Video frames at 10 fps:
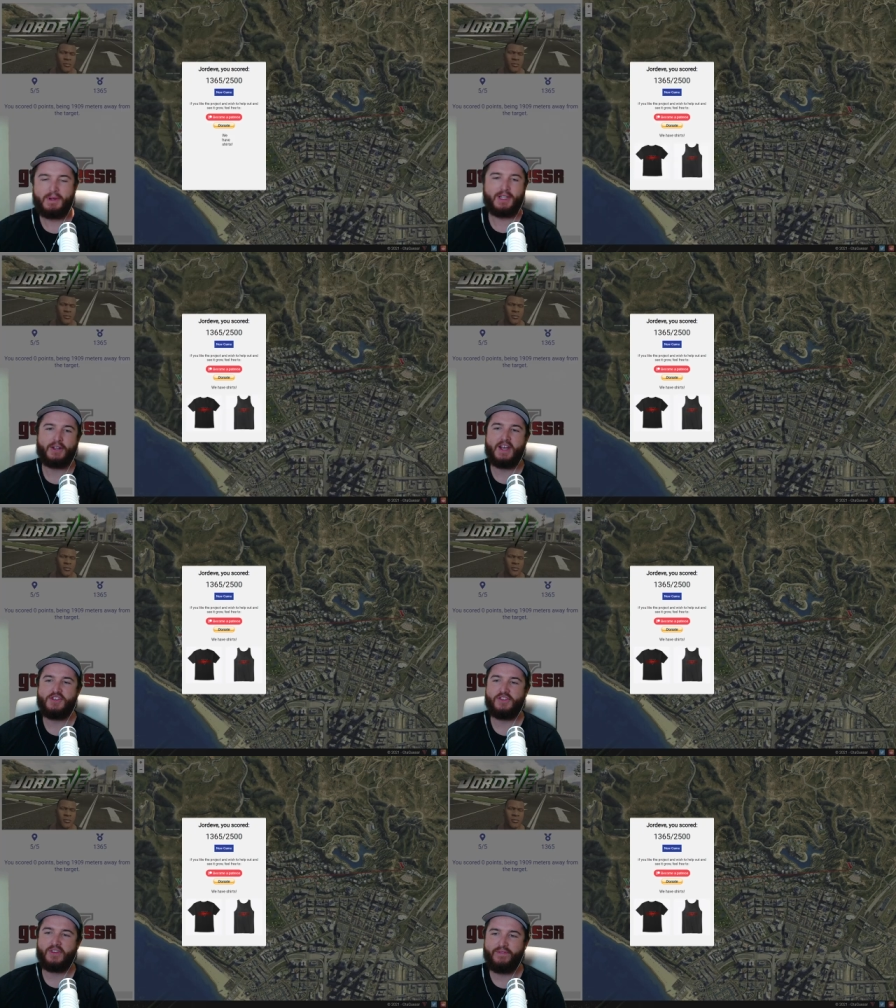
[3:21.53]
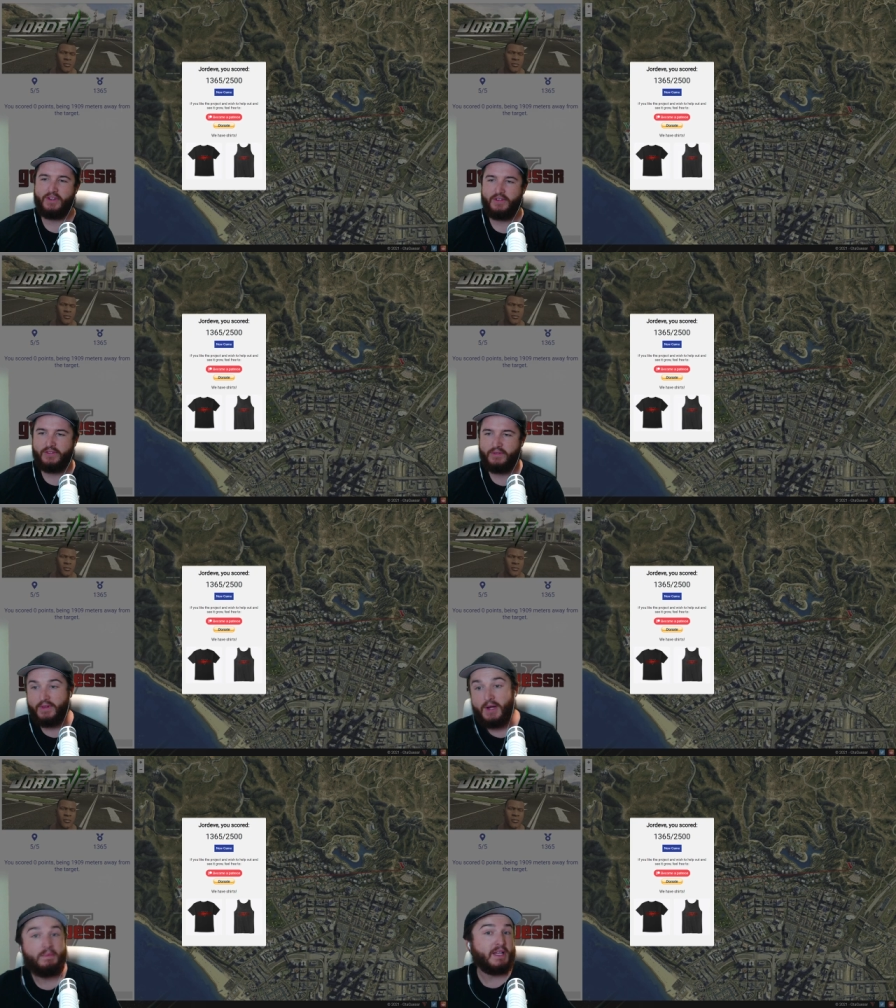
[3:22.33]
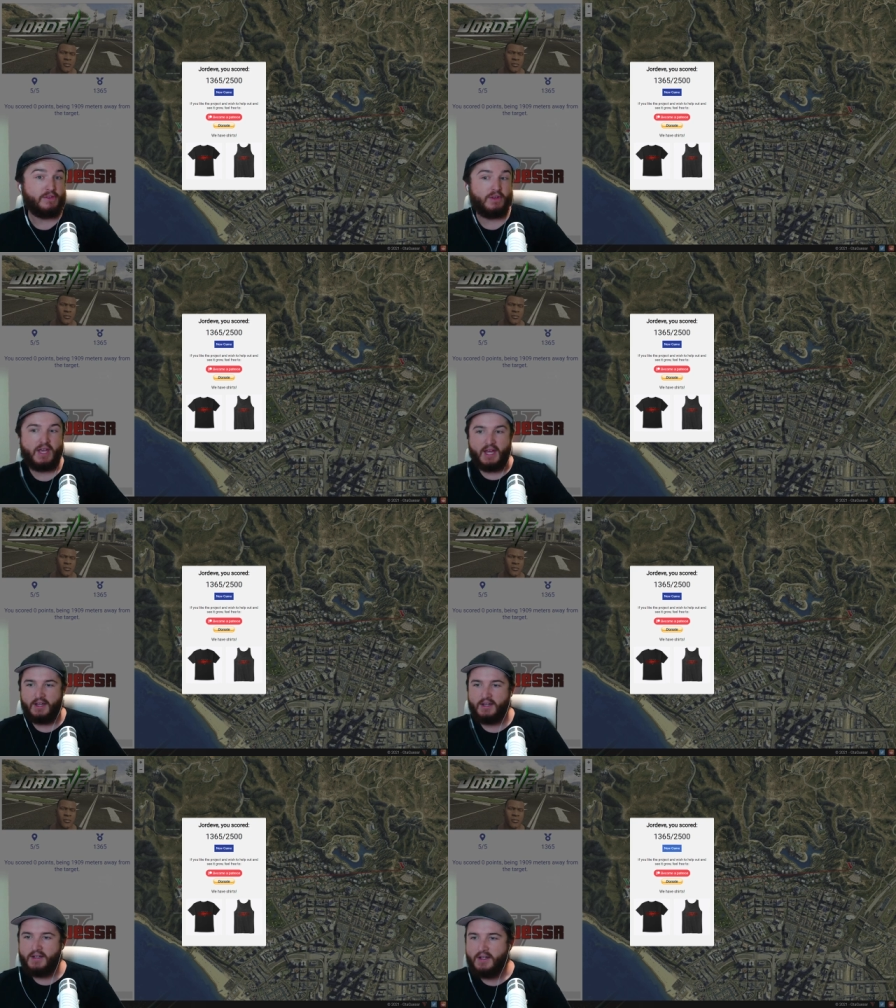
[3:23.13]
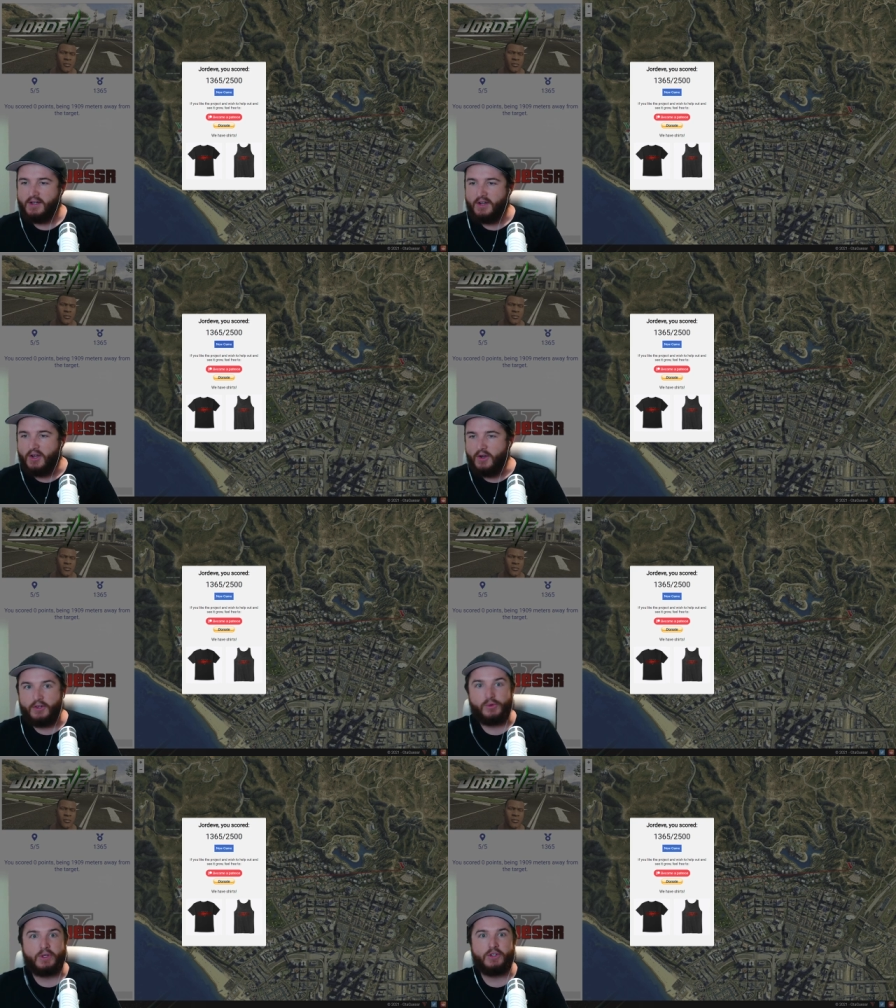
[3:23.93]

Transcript: locations confused. But that's okay. Because we're going to